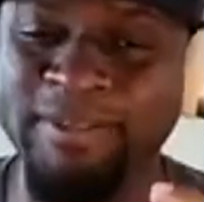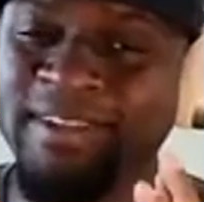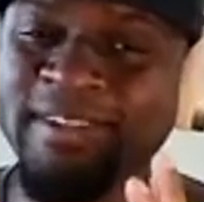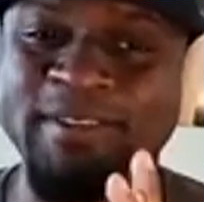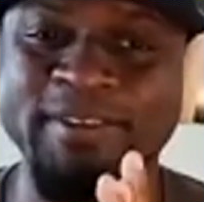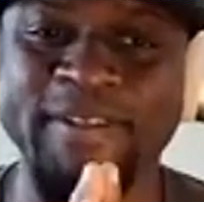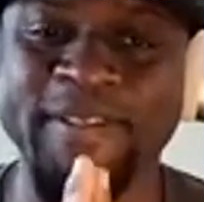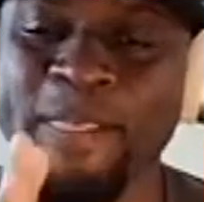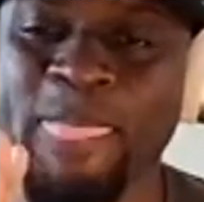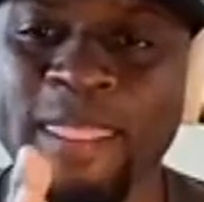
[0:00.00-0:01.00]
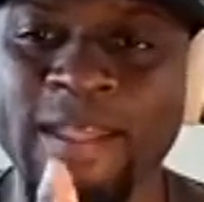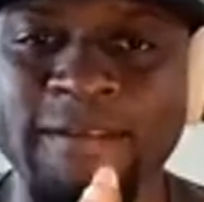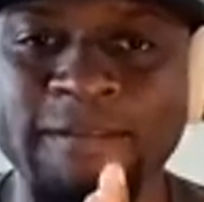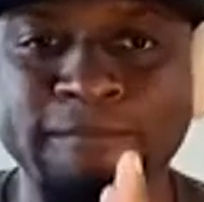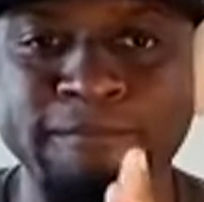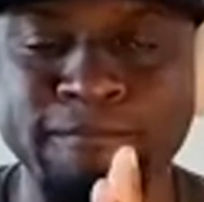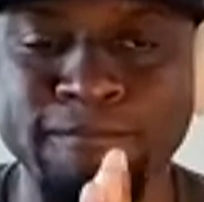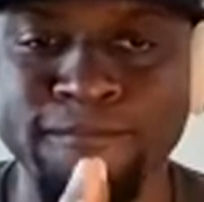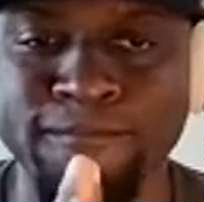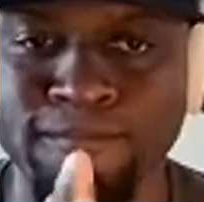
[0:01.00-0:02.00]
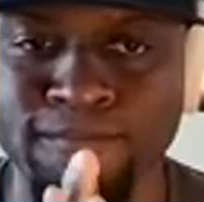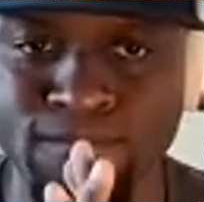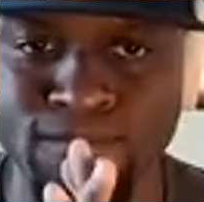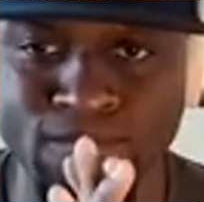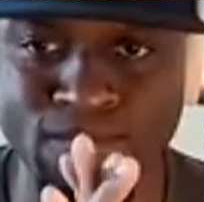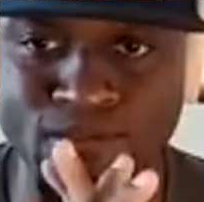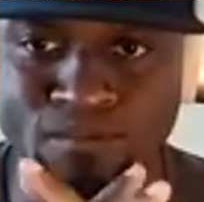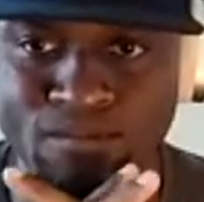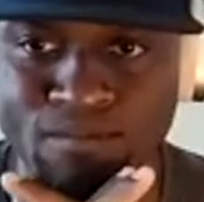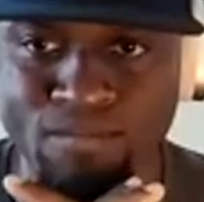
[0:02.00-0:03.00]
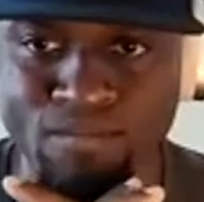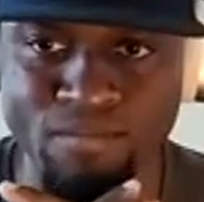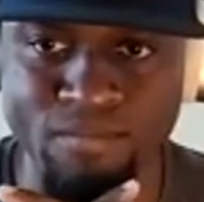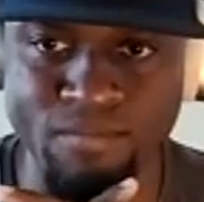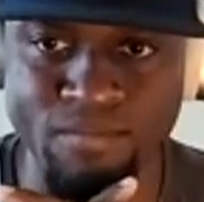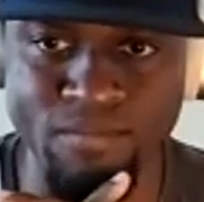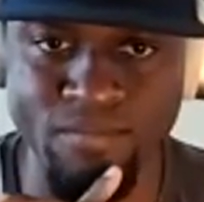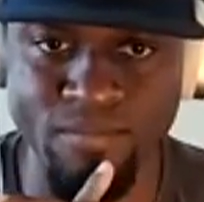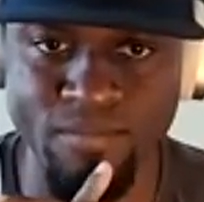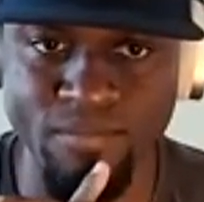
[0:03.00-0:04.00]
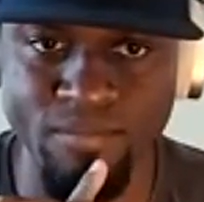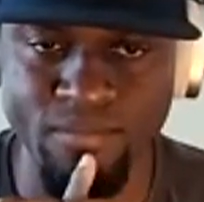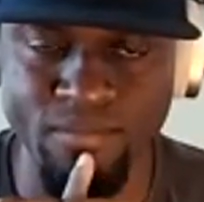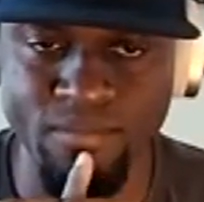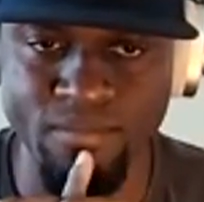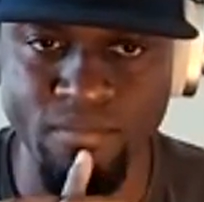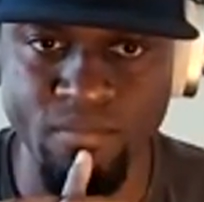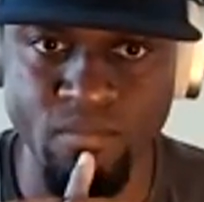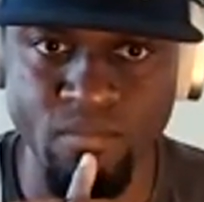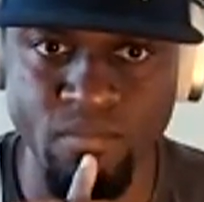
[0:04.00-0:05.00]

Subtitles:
No words are spoken by the person on screen.